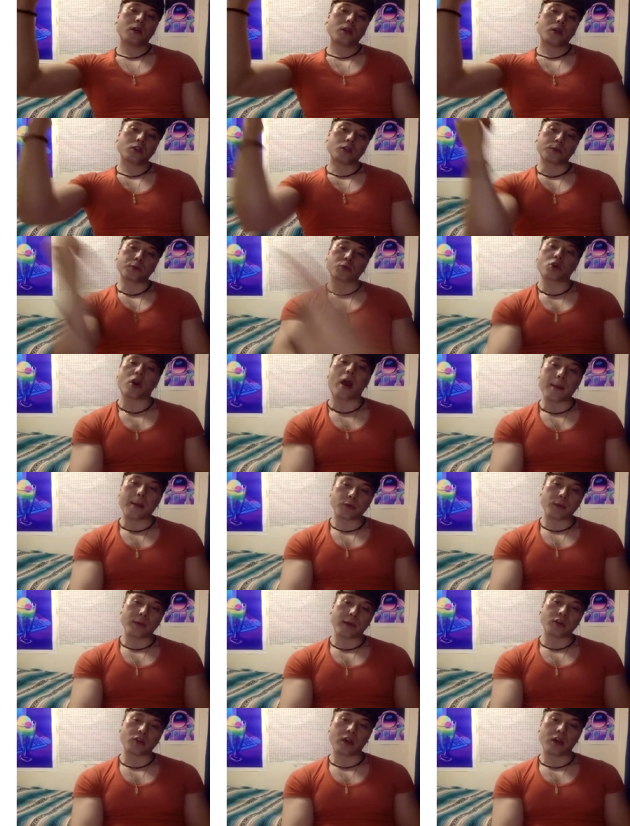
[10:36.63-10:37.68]
subscribe
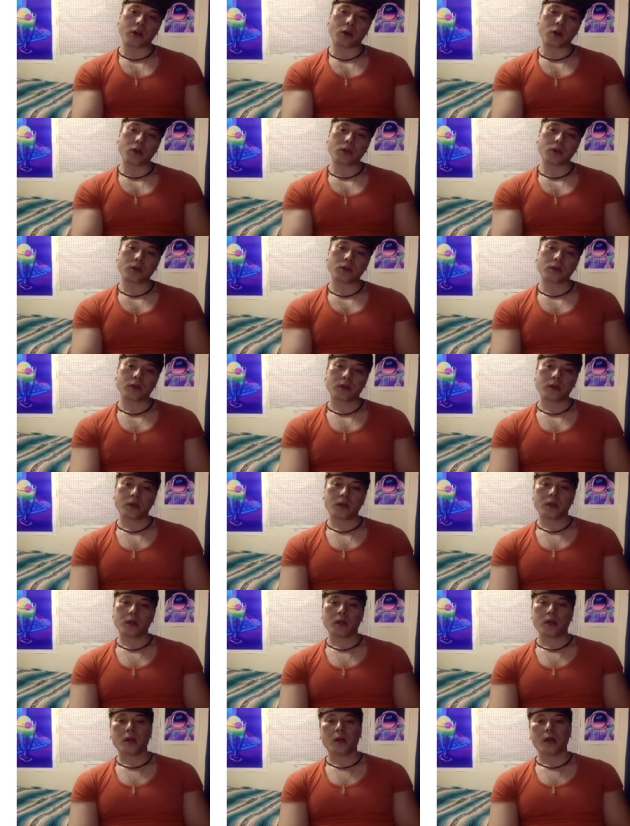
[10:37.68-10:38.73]
to my channel,
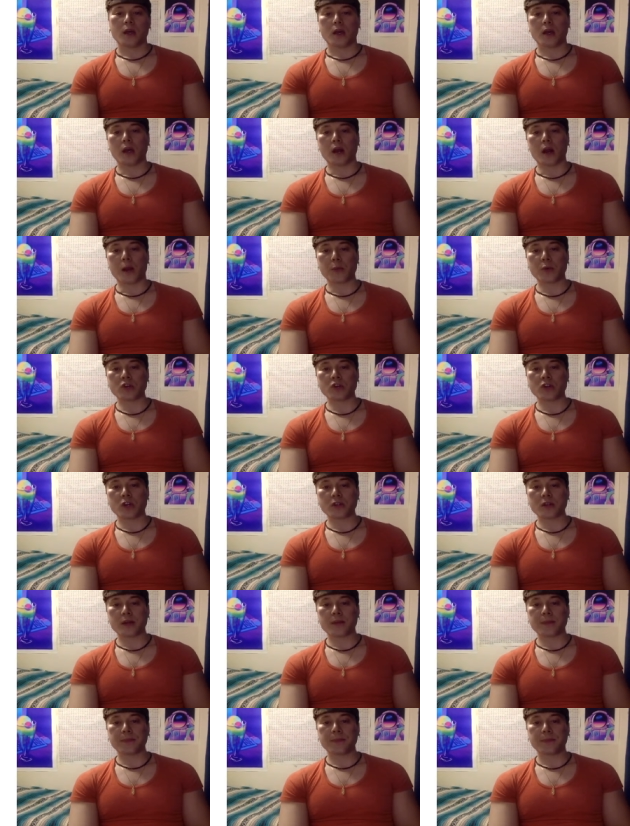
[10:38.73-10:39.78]
and I appreciate
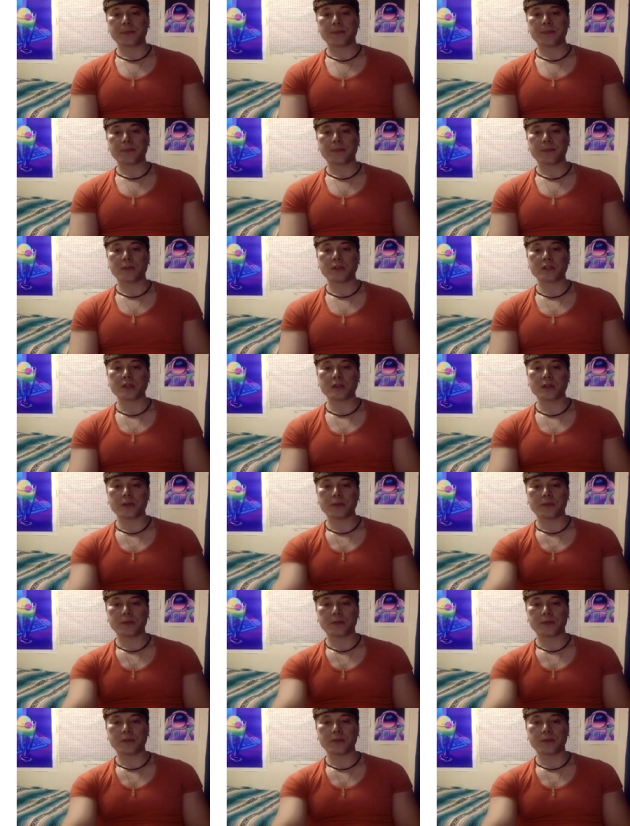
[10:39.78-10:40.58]
your time. That's it.